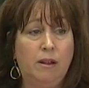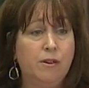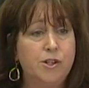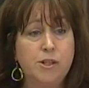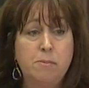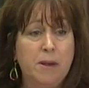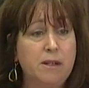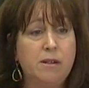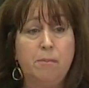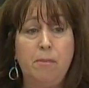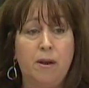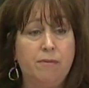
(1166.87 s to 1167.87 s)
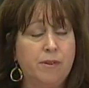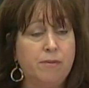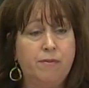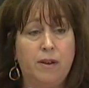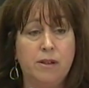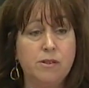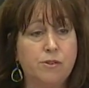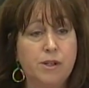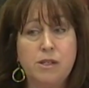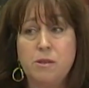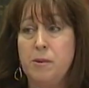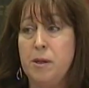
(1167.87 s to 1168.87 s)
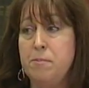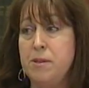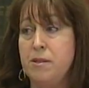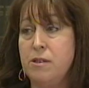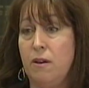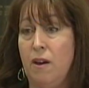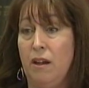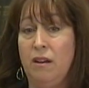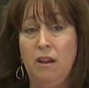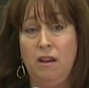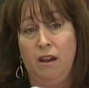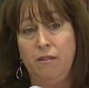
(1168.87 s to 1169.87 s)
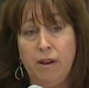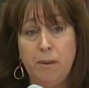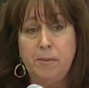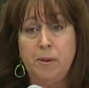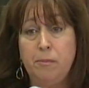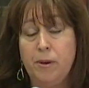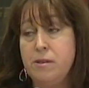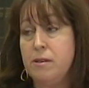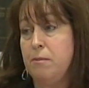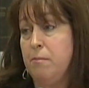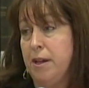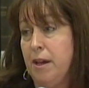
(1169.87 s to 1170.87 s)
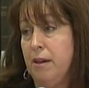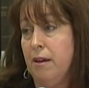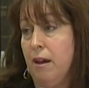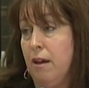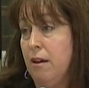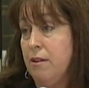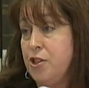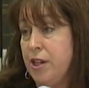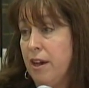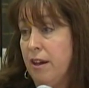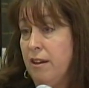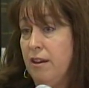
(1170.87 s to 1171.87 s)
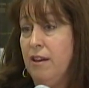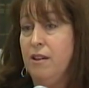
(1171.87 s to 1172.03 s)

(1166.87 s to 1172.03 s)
just picked up off of street sweeps and so on, and raped in prison by Shia.